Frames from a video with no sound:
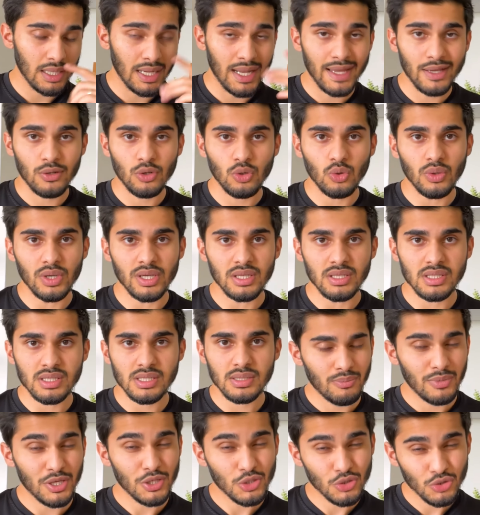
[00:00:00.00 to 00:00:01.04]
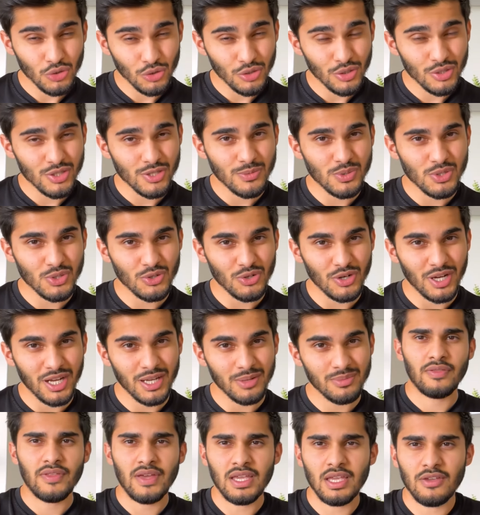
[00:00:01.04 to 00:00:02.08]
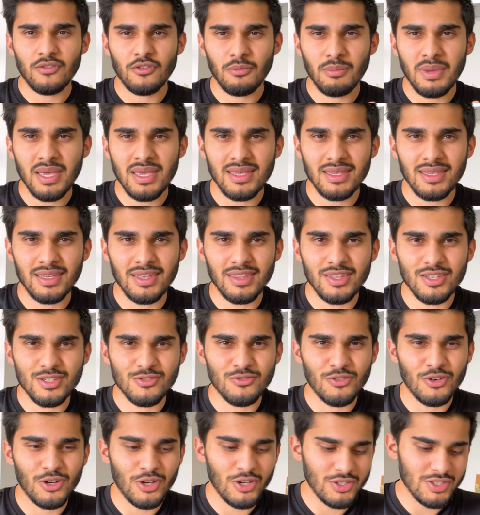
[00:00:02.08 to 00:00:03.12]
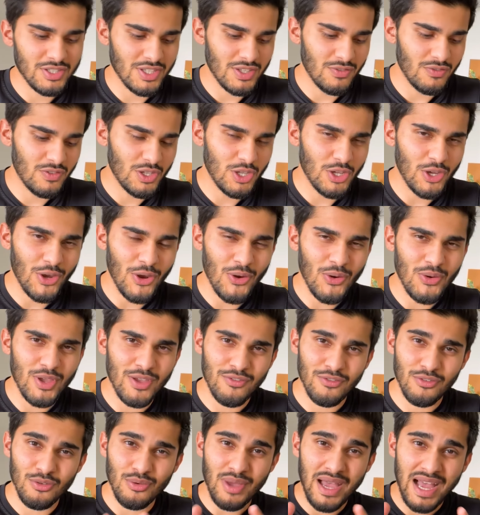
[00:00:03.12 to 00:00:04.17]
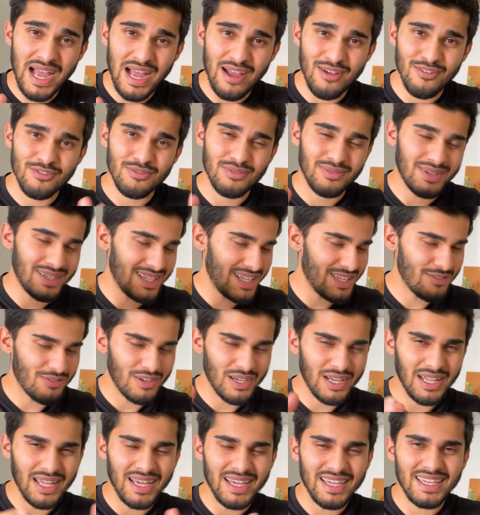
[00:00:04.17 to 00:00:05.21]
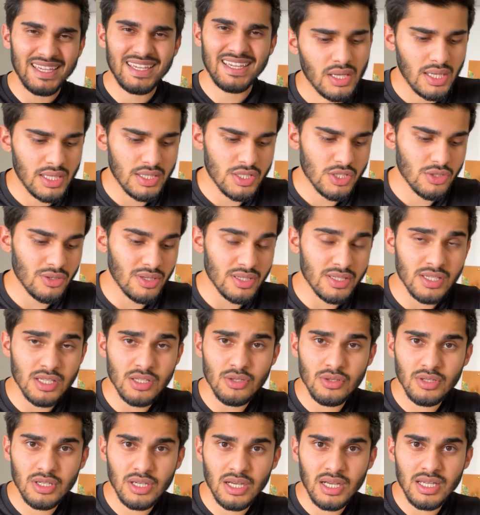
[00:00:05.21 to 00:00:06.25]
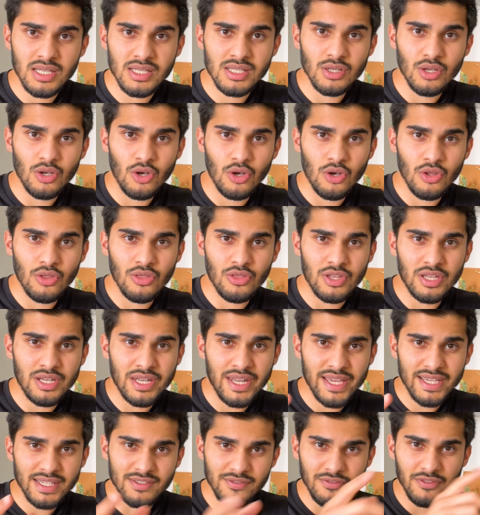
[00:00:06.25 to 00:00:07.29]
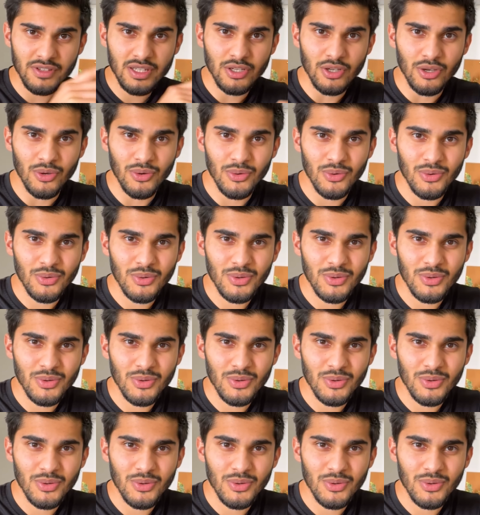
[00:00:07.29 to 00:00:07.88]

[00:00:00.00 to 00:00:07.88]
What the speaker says: like always, make sure you're subscribed. Thank you for making it this far into the video. If you have, leave a like, and so I'll see you guys on the next video.